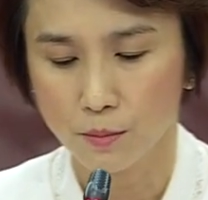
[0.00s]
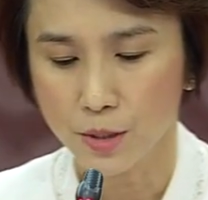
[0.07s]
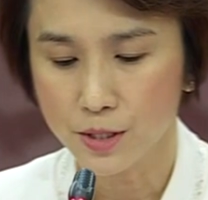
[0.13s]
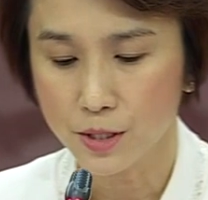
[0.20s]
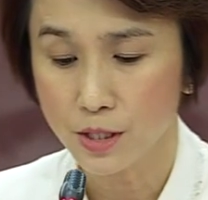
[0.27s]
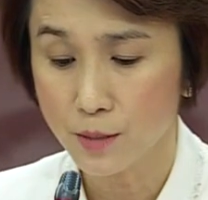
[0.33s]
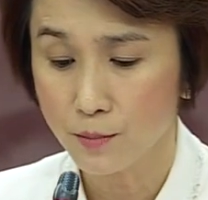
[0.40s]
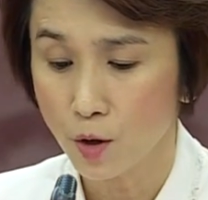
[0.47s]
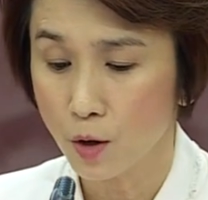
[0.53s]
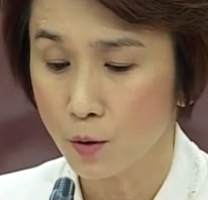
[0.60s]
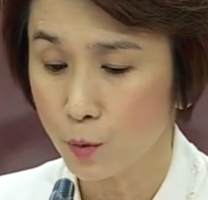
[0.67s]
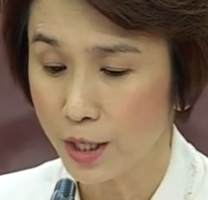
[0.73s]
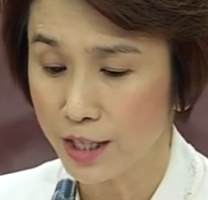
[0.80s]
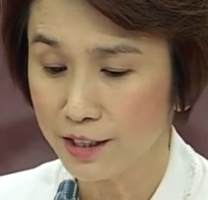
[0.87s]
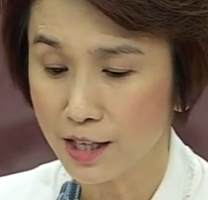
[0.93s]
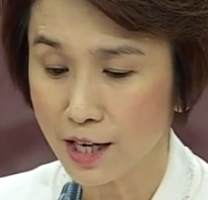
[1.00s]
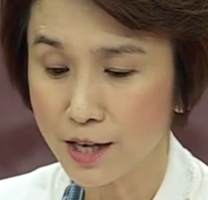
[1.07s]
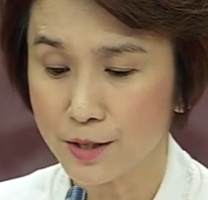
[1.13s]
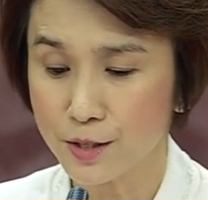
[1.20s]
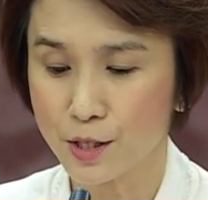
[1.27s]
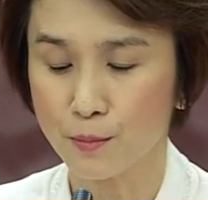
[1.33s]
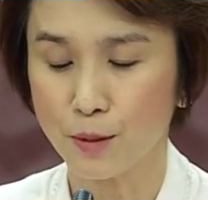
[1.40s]
Mr. Yip Hong Wing
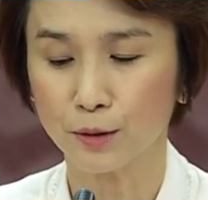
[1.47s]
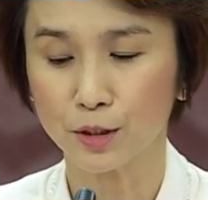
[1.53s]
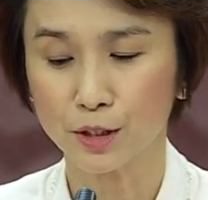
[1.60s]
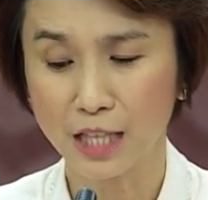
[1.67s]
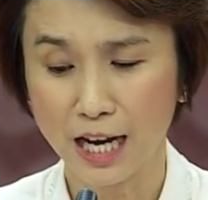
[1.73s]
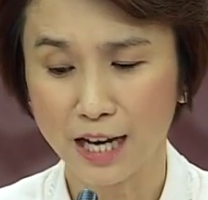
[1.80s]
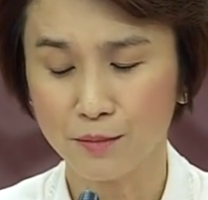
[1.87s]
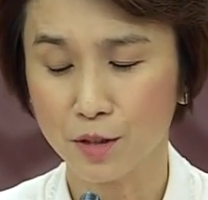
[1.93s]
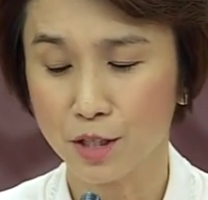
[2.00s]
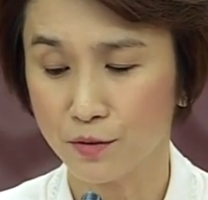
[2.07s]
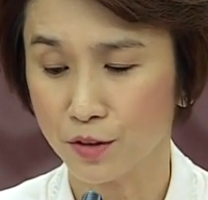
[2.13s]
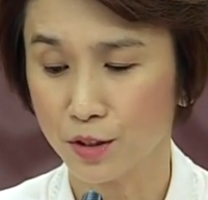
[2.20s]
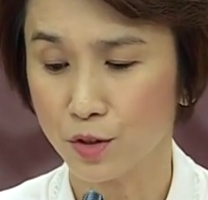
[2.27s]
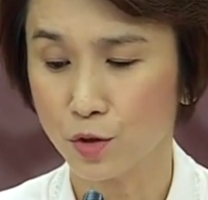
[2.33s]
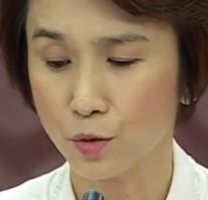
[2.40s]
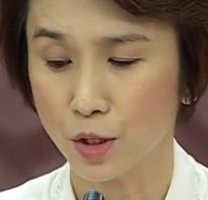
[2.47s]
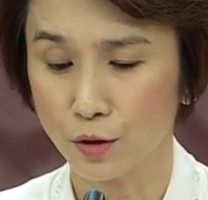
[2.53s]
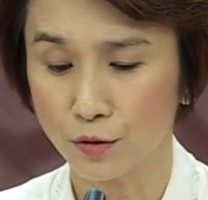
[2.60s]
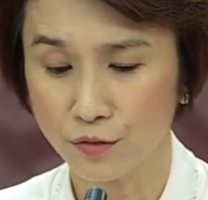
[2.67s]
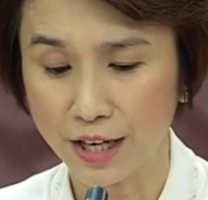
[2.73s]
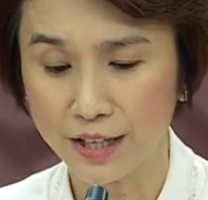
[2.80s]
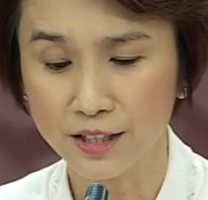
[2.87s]
asked about the time given to an
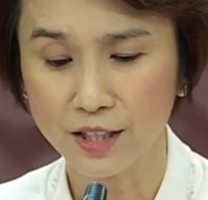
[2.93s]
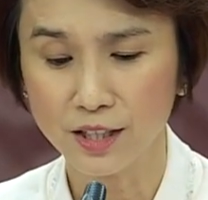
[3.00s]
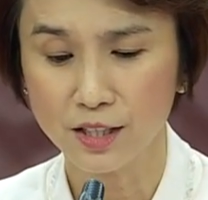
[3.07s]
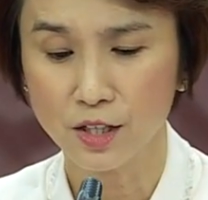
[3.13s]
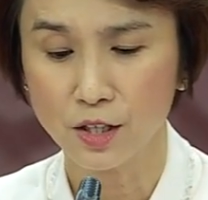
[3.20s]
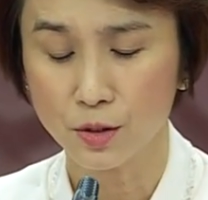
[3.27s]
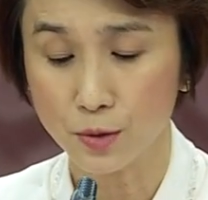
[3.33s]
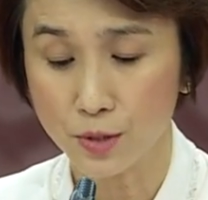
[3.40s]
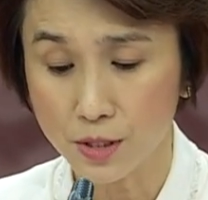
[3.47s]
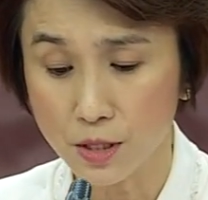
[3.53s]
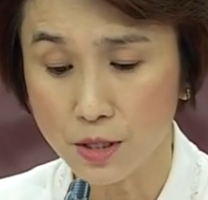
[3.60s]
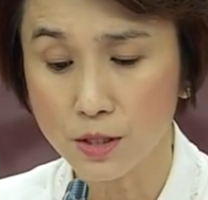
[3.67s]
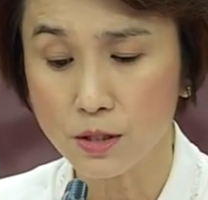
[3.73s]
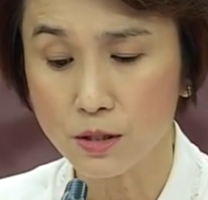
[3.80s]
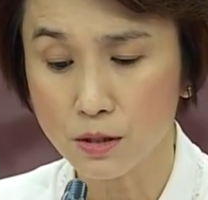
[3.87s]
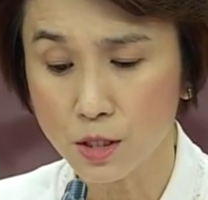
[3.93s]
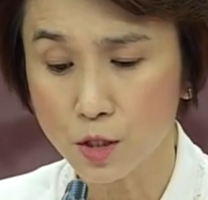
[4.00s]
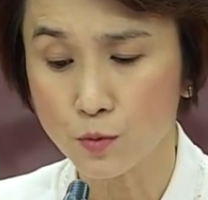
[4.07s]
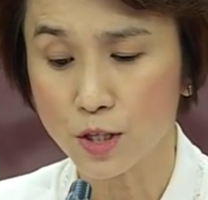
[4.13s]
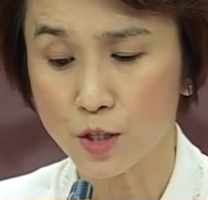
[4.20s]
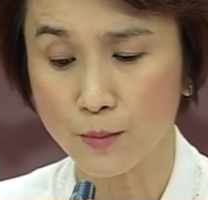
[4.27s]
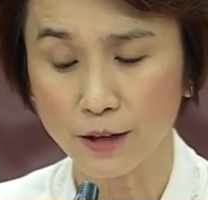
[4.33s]
offender to cease
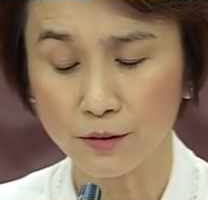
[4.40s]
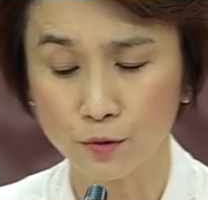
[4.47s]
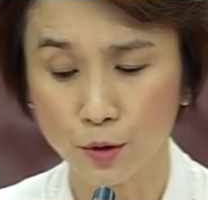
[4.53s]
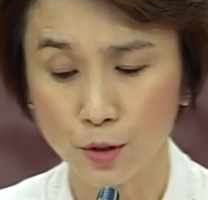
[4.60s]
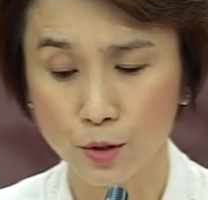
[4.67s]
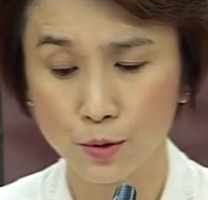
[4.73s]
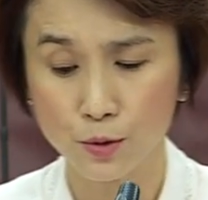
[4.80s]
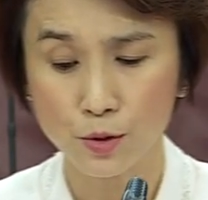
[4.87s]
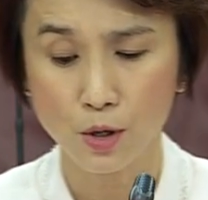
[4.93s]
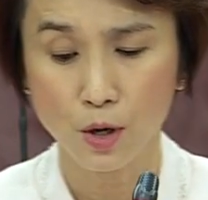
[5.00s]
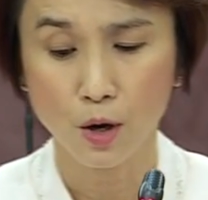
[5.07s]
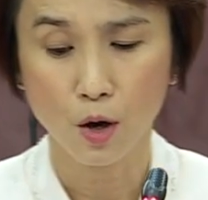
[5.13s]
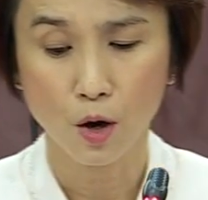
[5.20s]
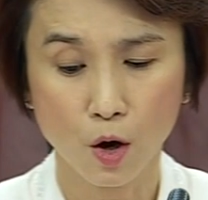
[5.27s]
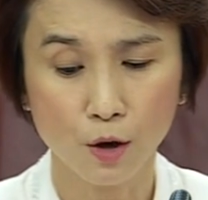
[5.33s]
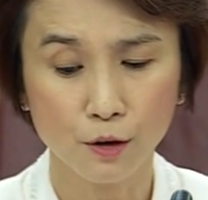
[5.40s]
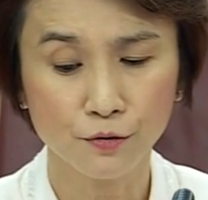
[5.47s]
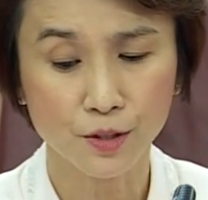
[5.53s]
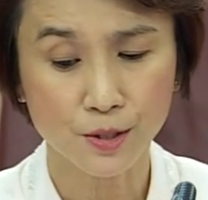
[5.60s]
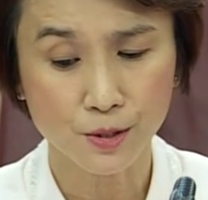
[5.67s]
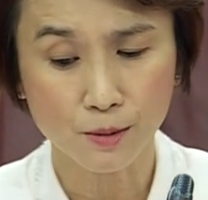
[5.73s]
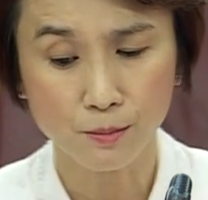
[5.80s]
disrespectful use
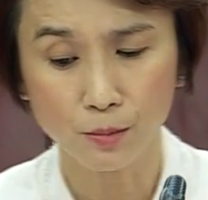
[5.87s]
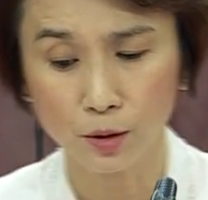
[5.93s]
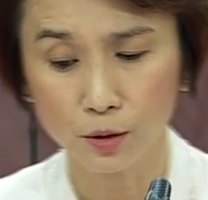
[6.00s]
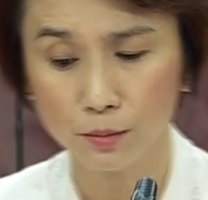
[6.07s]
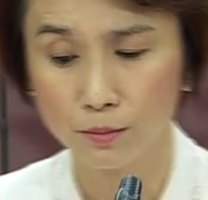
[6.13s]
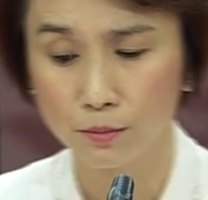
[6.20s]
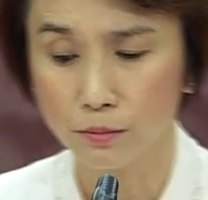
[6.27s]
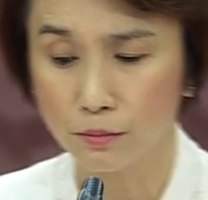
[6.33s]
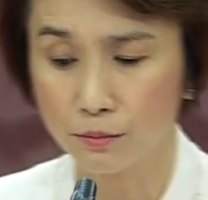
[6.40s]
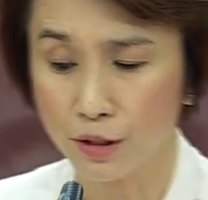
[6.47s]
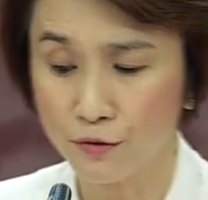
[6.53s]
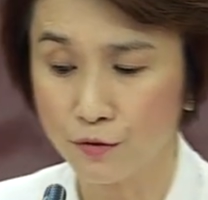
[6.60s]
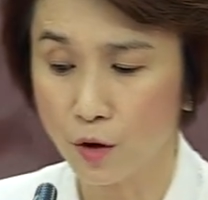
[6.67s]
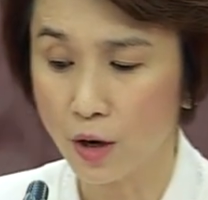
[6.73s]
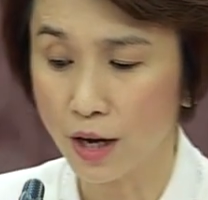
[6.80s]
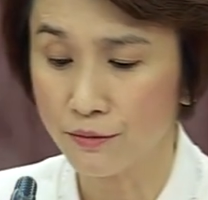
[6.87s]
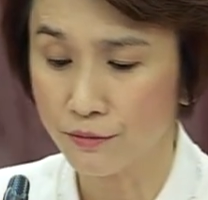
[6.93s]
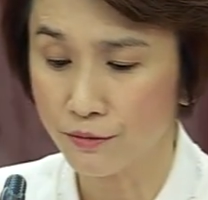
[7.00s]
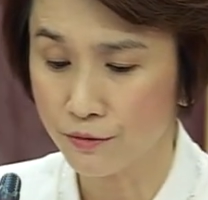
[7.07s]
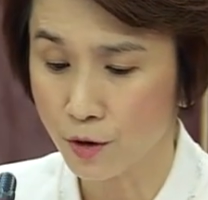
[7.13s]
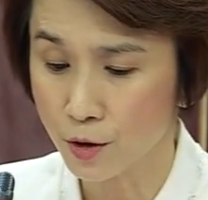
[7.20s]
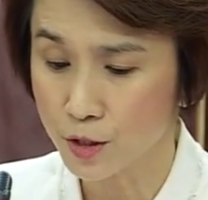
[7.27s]
of a symbol before
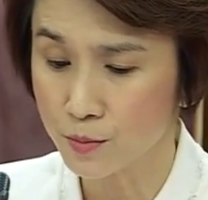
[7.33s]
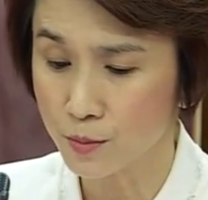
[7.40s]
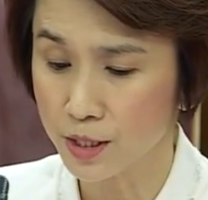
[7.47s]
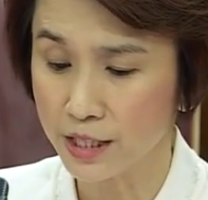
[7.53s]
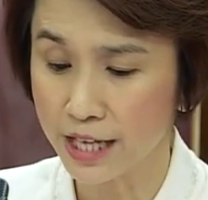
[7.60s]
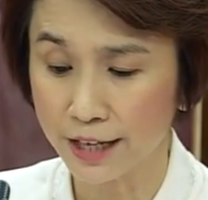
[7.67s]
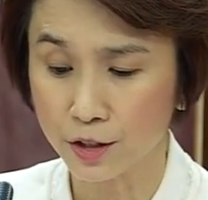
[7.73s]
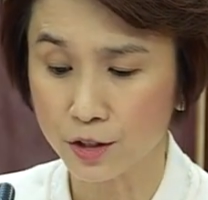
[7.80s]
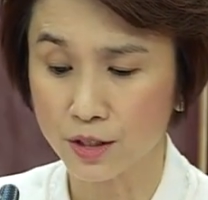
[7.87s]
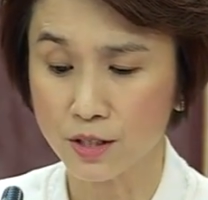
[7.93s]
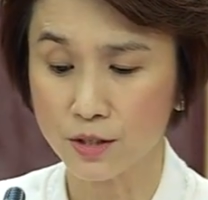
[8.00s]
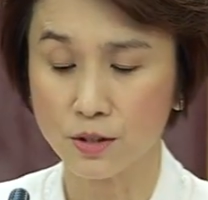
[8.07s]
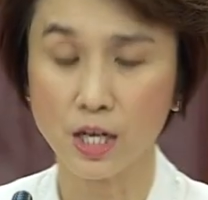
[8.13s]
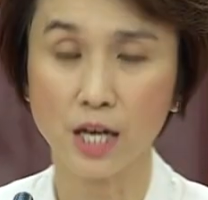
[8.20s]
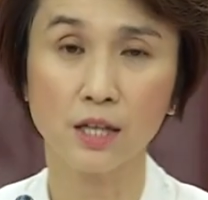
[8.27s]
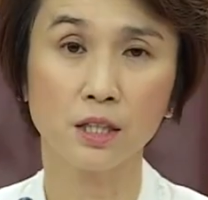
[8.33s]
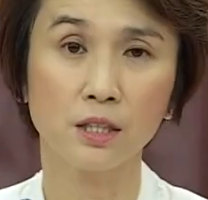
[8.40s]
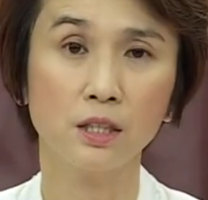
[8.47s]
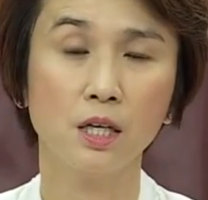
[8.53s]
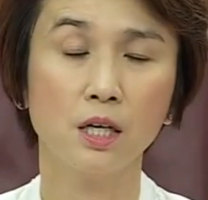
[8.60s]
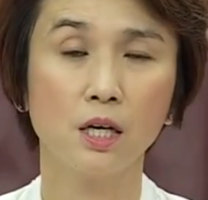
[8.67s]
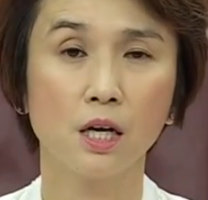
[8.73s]
enforcement action is
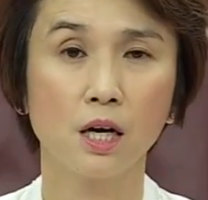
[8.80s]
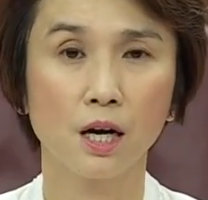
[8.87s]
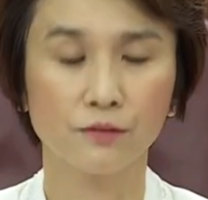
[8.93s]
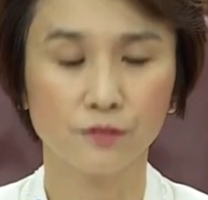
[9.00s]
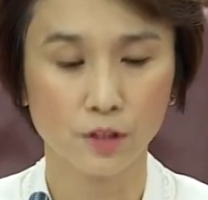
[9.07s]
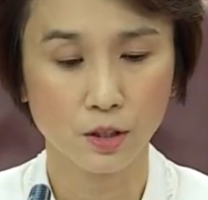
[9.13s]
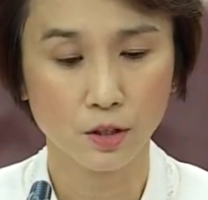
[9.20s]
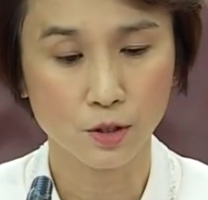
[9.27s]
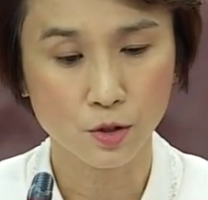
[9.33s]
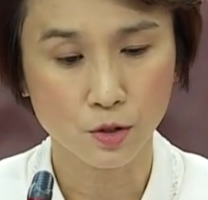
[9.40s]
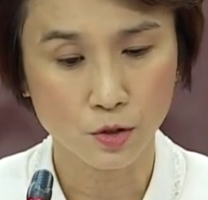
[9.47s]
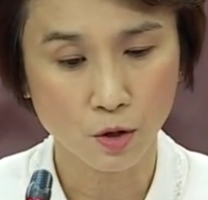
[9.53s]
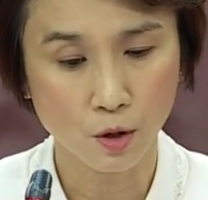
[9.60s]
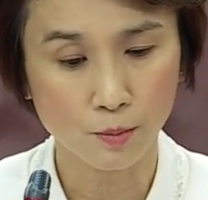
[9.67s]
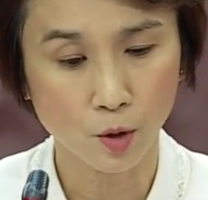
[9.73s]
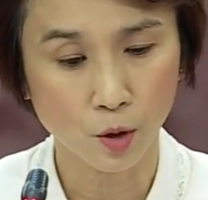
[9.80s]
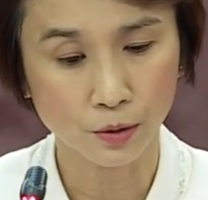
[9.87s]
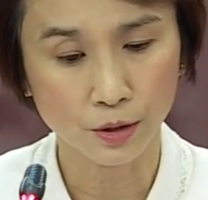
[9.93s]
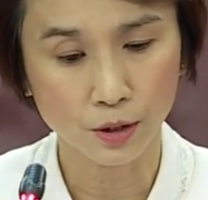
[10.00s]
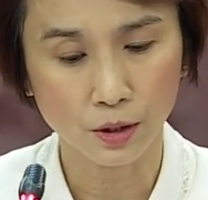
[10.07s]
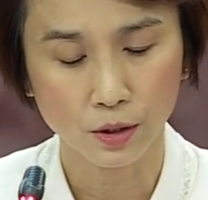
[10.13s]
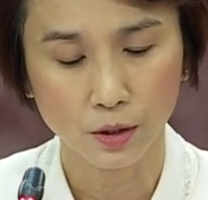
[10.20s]
taken after a stop
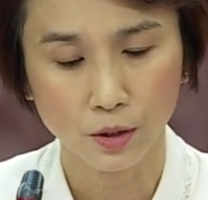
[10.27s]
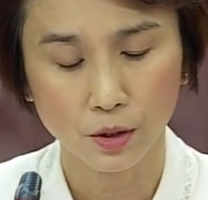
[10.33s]
order.